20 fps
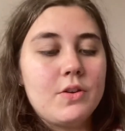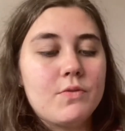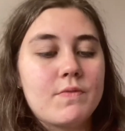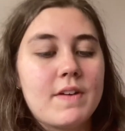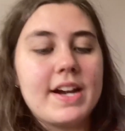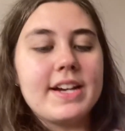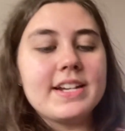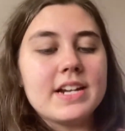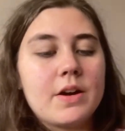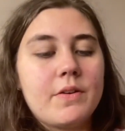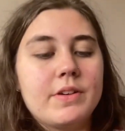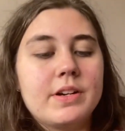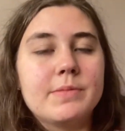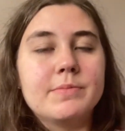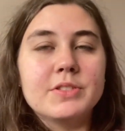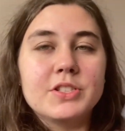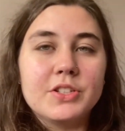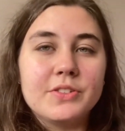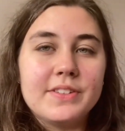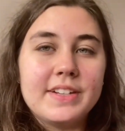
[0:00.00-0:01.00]
Right now what
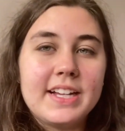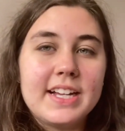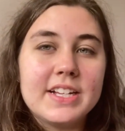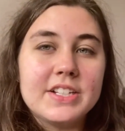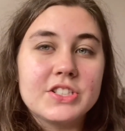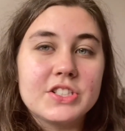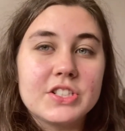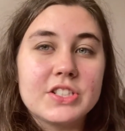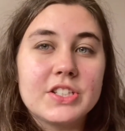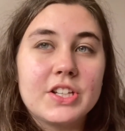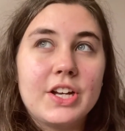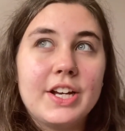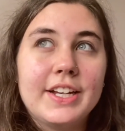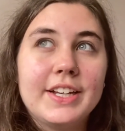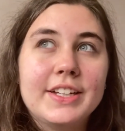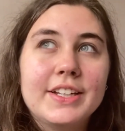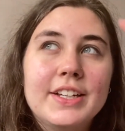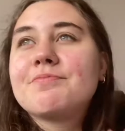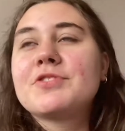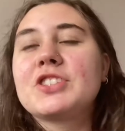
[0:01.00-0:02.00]
I'm doing is just
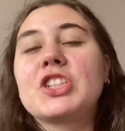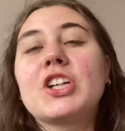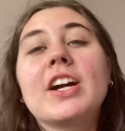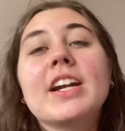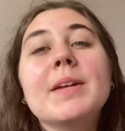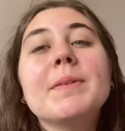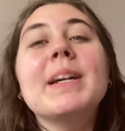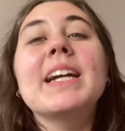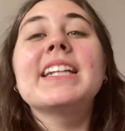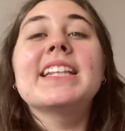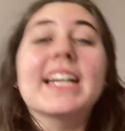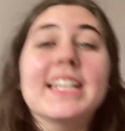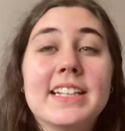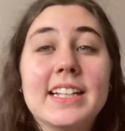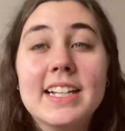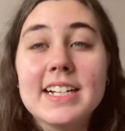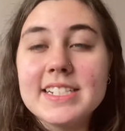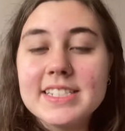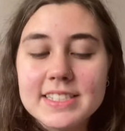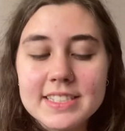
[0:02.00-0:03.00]
like trying to make
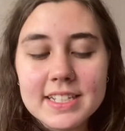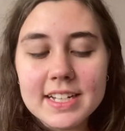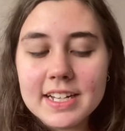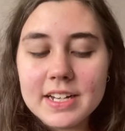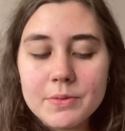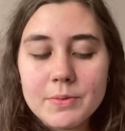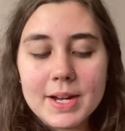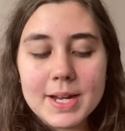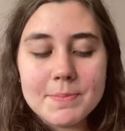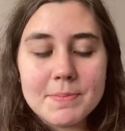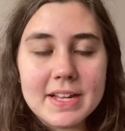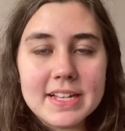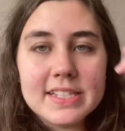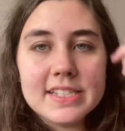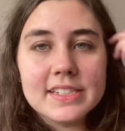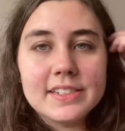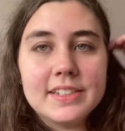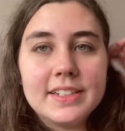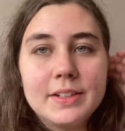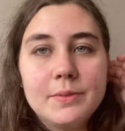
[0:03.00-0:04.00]
deadlines in a way,
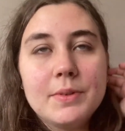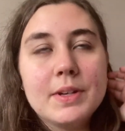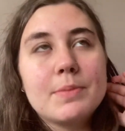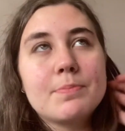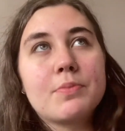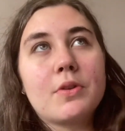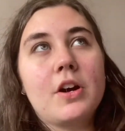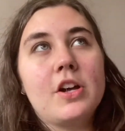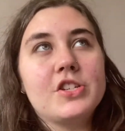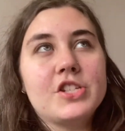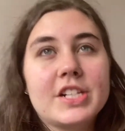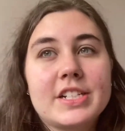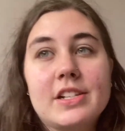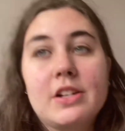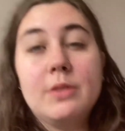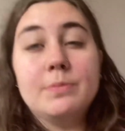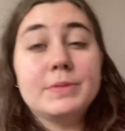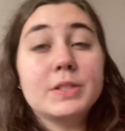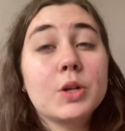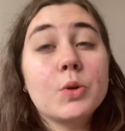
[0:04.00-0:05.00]
basically, with projects I
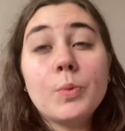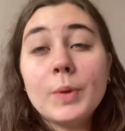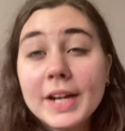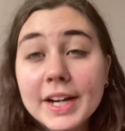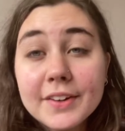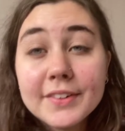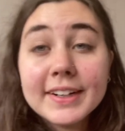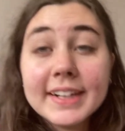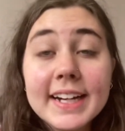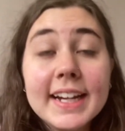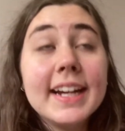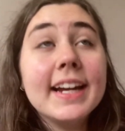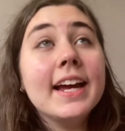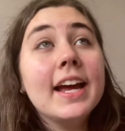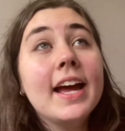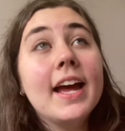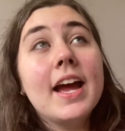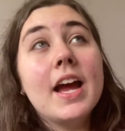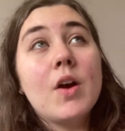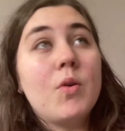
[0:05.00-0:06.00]
hope to query,
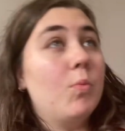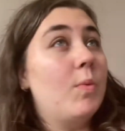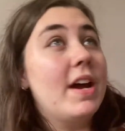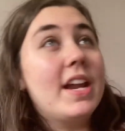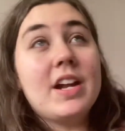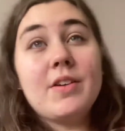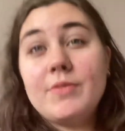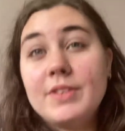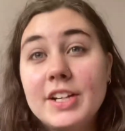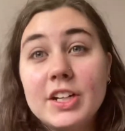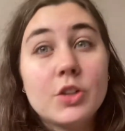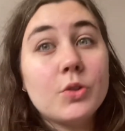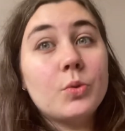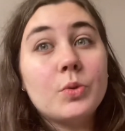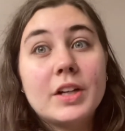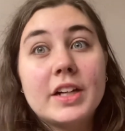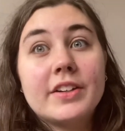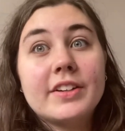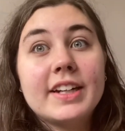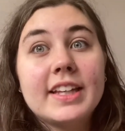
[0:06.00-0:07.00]
when I want to
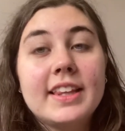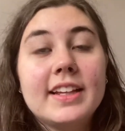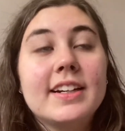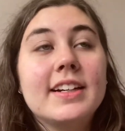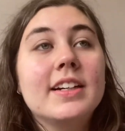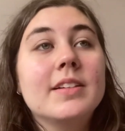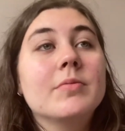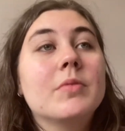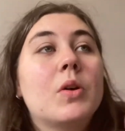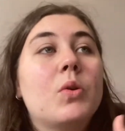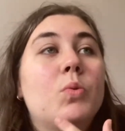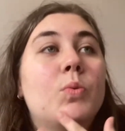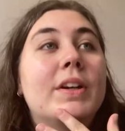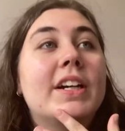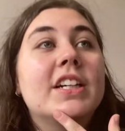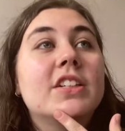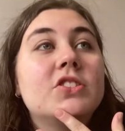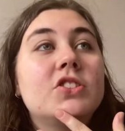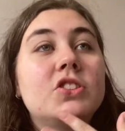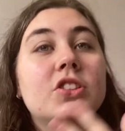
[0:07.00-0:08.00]
query them,
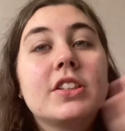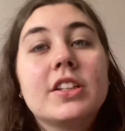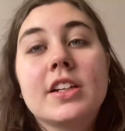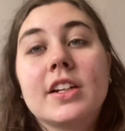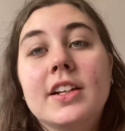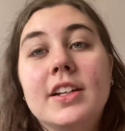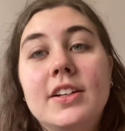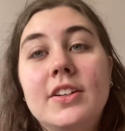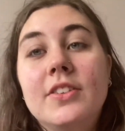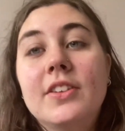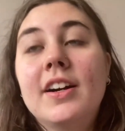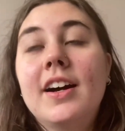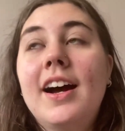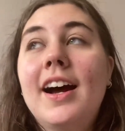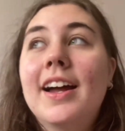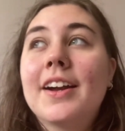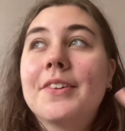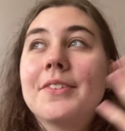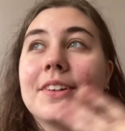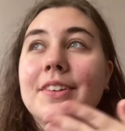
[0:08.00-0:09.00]
which, you know,
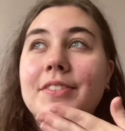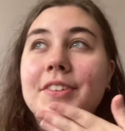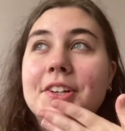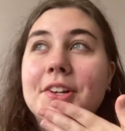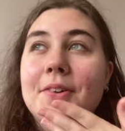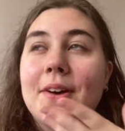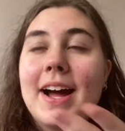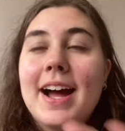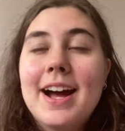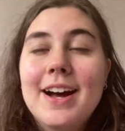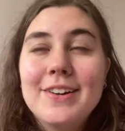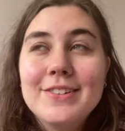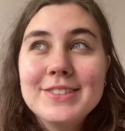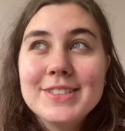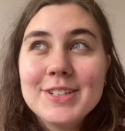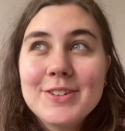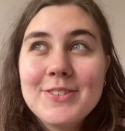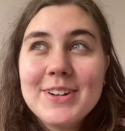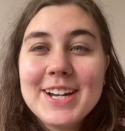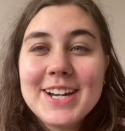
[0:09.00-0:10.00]
I don't even know how
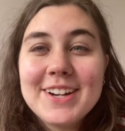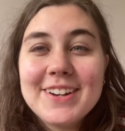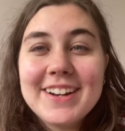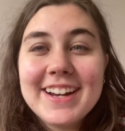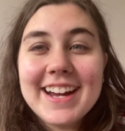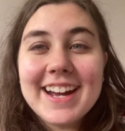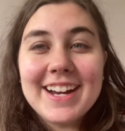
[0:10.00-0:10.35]
to query.